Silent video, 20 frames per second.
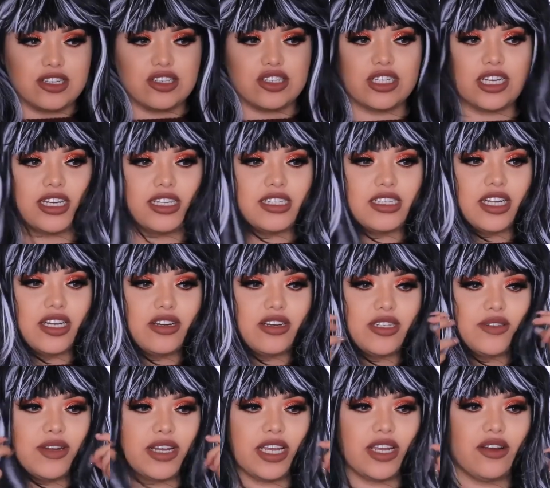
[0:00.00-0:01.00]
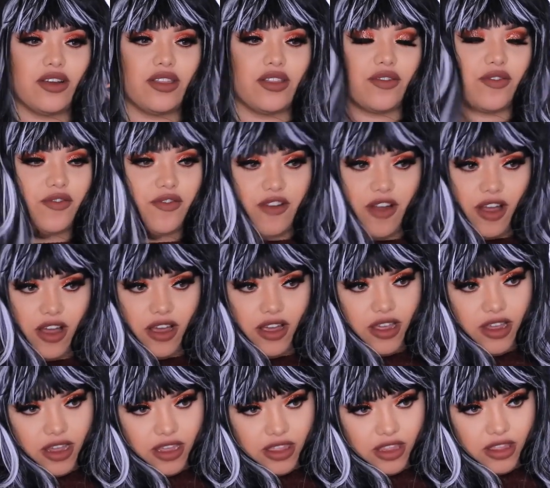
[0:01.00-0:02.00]
She has layers right here in the
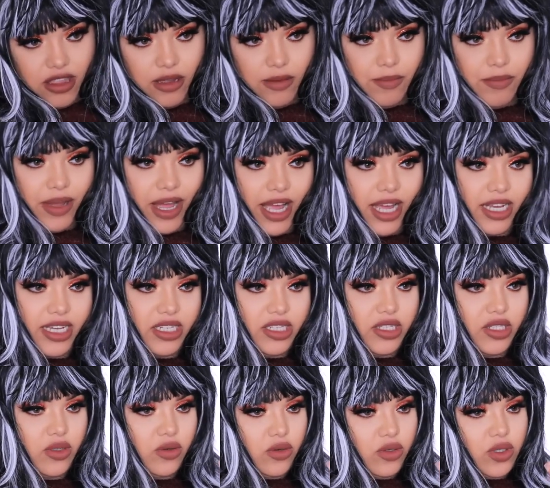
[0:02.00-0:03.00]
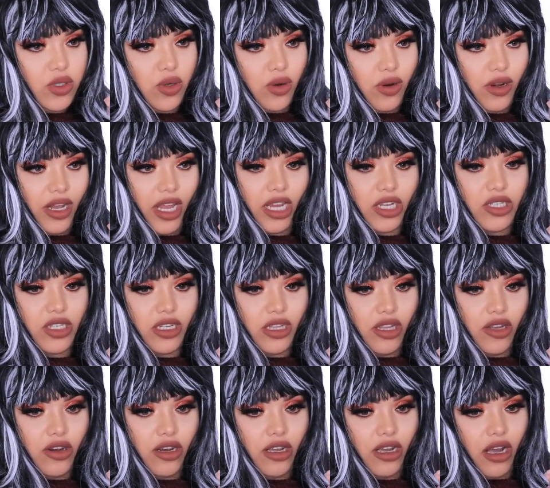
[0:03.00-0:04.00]
front, and then the back is still short. Like, she
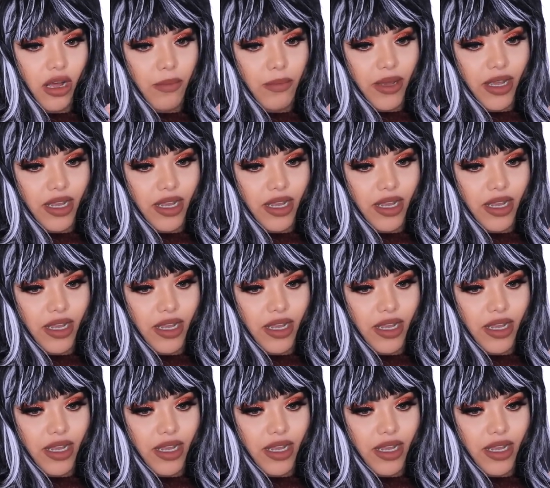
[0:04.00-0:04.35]
literally got